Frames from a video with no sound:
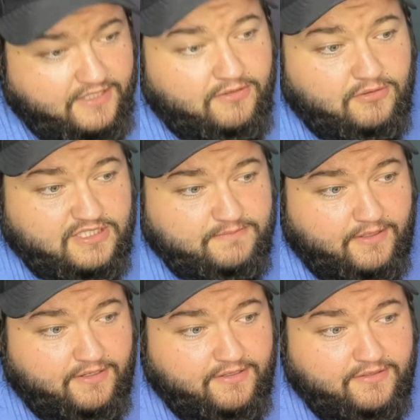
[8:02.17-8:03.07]
Holy
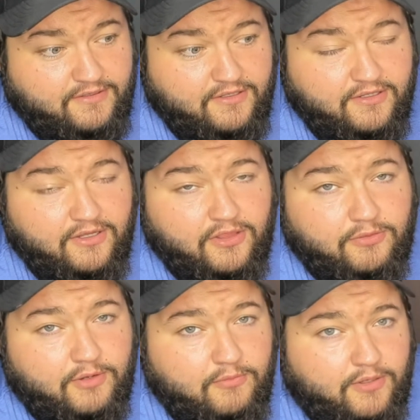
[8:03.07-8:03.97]
Spirit.
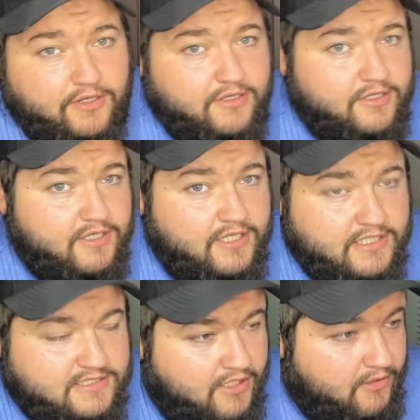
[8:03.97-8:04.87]
3 in 1.
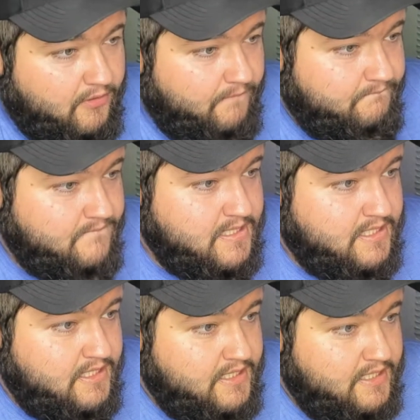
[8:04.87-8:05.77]
So
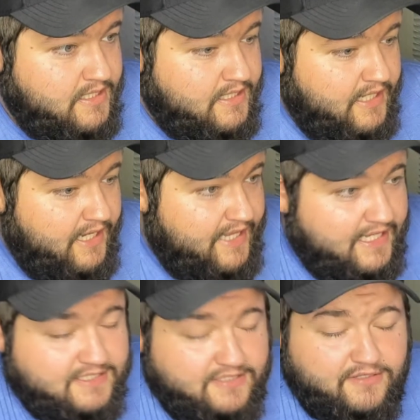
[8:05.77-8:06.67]

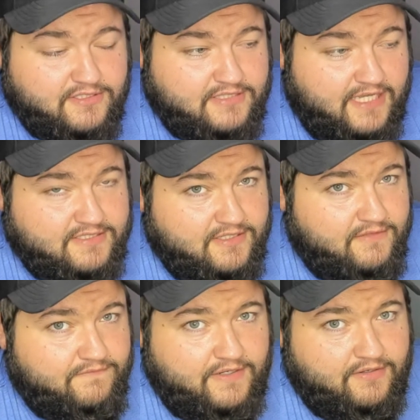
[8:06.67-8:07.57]
that's
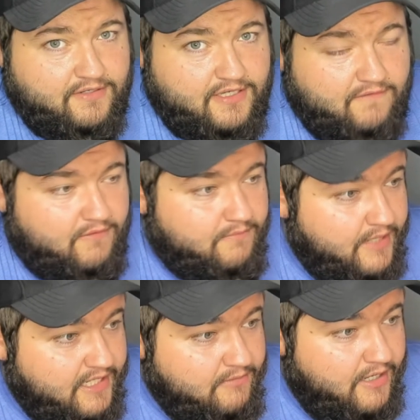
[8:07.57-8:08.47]
another video to cover. But
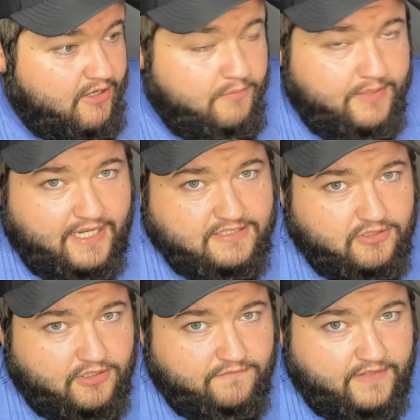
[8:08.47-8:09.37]
anyway, hope you guys
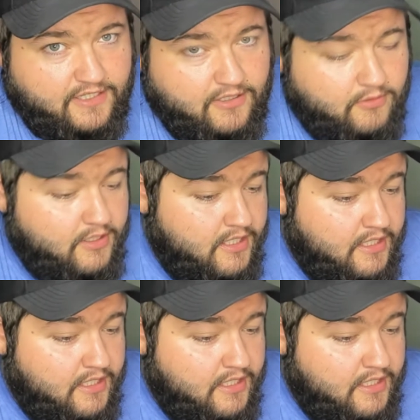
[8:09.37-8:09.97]
enjoy the video.